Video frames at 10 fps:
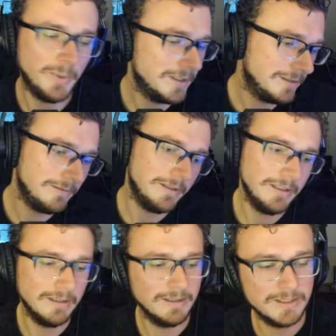But
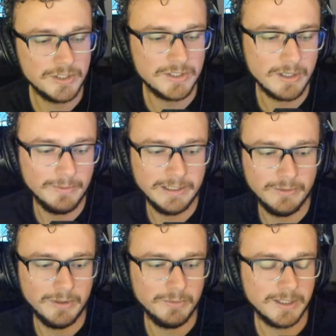let's just go
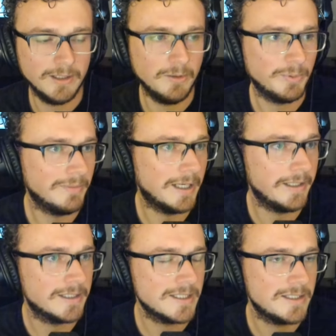into it with an open
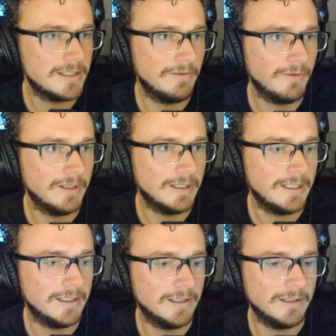mind, because that's
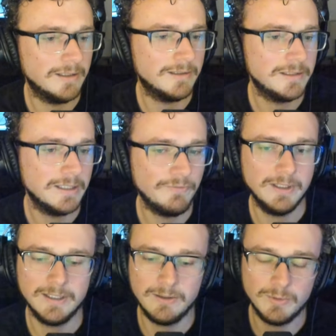definitely
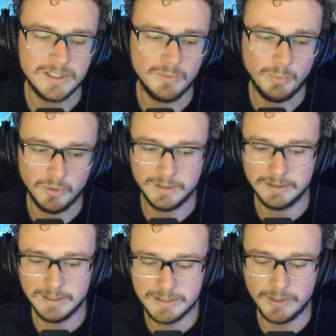what's
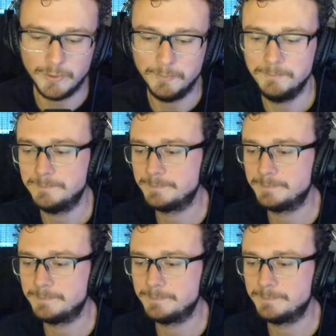important. Let's go.